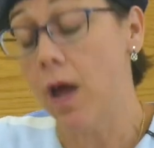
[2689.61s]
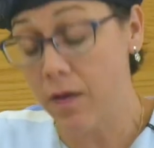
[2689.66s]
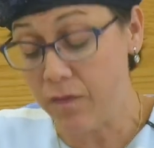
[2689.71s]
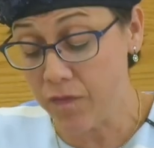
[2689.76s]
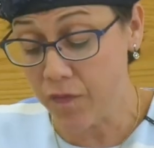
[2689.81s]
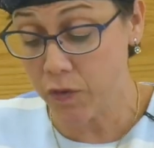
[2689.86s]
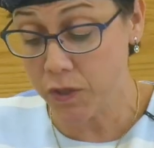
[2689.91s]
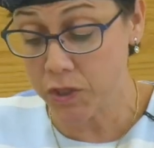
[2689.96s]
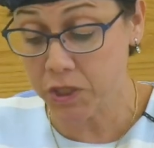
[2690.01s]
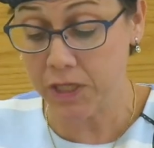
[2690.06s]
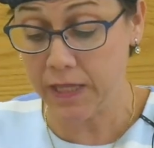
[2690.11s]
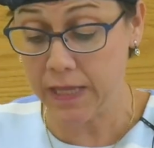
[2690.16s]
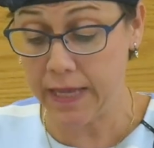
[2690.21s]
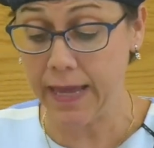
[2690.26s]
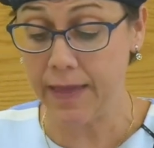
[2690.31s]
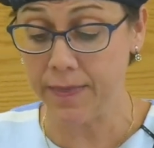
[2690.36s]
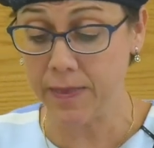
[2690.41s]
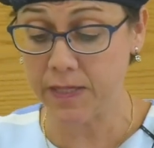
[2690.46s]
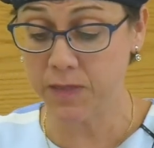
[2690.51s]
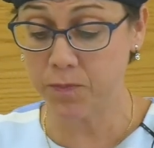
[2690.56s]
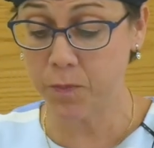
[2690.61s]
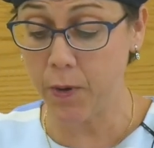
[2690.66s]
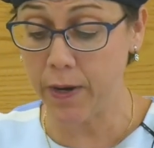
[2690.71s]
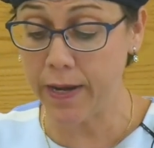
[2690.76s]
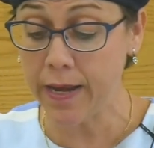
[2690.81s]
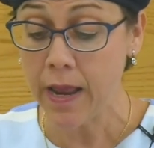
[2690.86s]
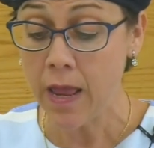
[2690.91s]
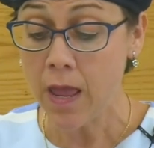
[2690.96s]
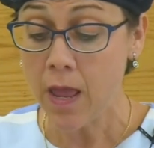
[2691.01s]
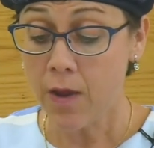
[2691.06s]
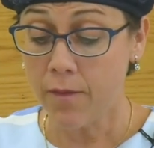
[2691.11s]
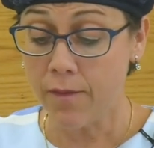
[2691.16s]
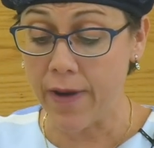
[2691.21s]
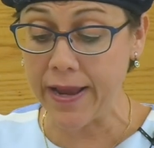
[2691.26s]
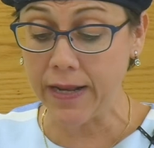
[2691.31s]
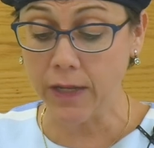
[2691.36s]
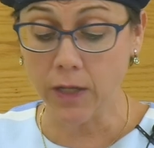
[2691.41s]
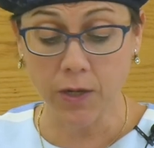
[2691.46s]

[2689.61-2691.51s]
unfortunately, at this point, right?